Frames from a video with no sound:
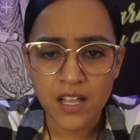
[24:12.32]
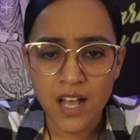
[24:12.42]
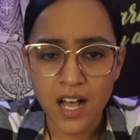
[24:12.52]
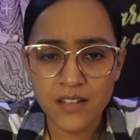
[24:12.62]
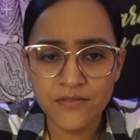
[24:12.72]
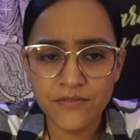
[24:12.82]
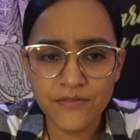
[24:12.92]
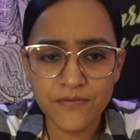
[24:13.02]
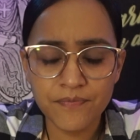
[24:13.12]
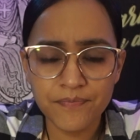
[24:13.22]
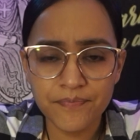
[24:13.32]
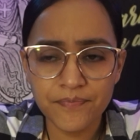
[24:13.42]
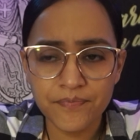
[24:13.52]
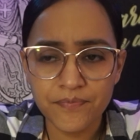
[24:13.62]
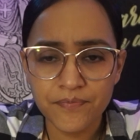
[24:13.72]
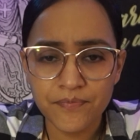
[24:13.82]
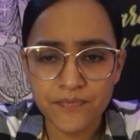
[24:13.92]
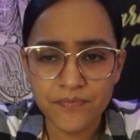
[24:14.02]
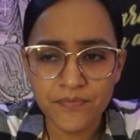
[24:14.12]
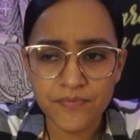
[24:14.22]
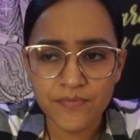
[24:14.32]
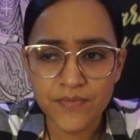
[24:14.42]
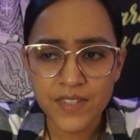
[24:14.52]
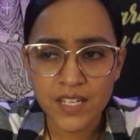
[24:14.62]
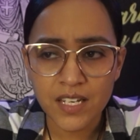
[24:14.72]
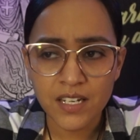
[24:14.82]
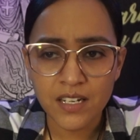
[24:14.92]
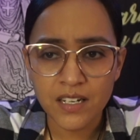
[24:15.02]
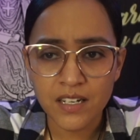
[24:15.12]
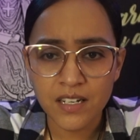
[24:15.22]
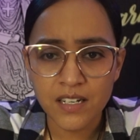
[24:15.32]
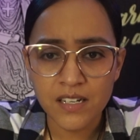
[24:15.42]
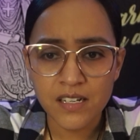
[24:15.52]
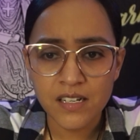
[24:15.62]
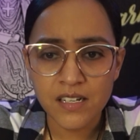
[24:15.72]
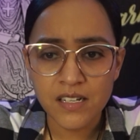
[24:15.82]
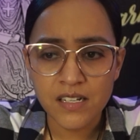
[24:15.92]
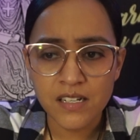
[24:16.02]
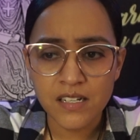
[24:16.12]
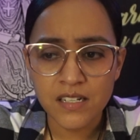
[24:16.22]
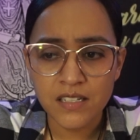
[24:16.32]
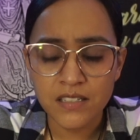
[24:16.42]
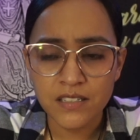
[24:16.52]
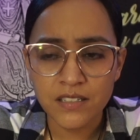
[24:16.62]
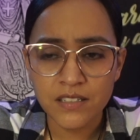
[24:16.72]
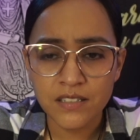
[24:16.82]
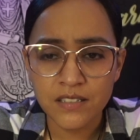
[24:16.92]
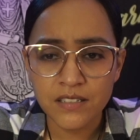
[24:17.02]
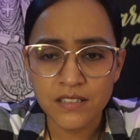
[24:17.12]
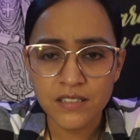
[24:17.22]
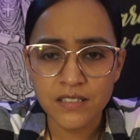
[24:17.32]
Nothing is said.